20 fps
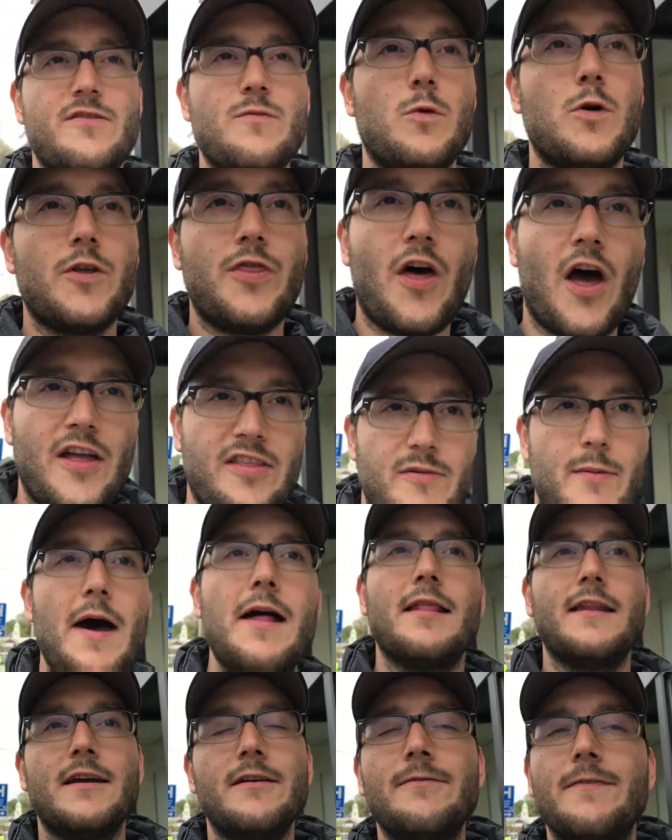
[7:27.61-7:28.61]
some more thoughts
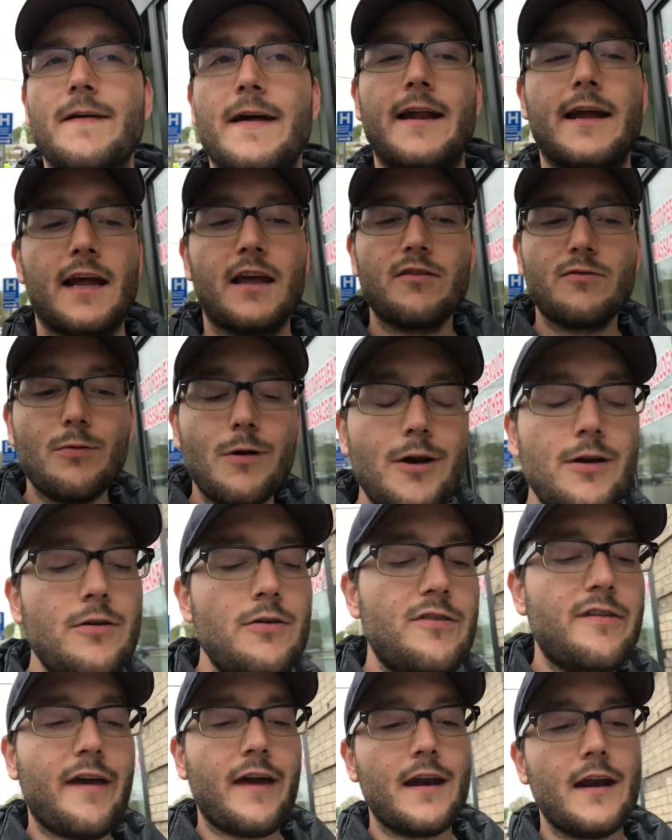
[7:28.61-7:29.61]
about leafleting. As one
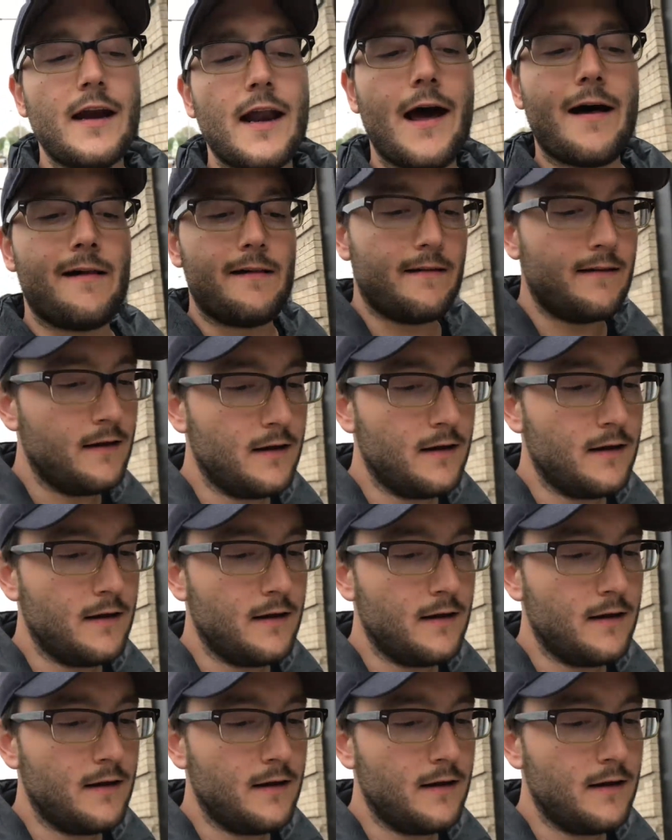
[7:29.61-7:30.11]
who's handed out